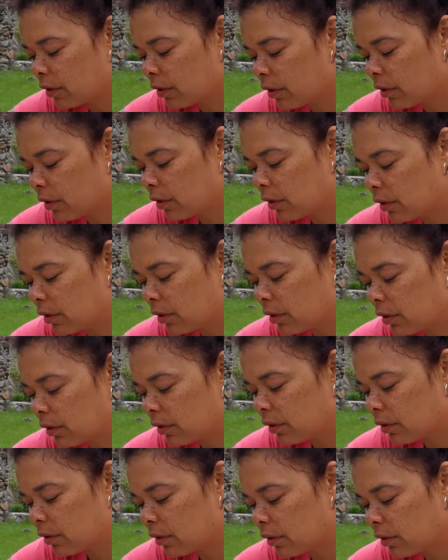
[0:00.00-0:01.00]

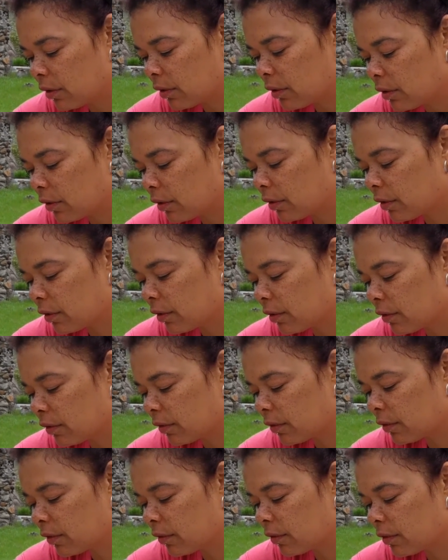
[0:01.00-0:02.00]

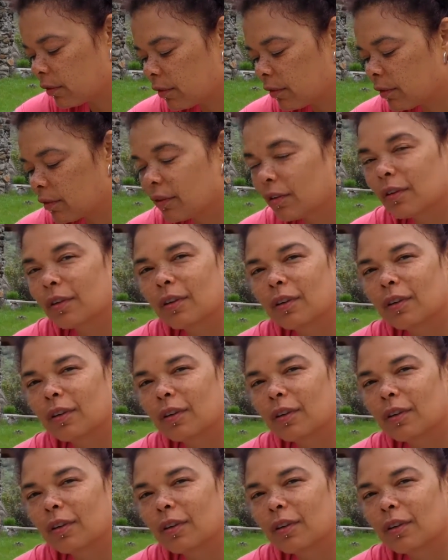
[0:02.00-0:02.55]
Nobody speaks.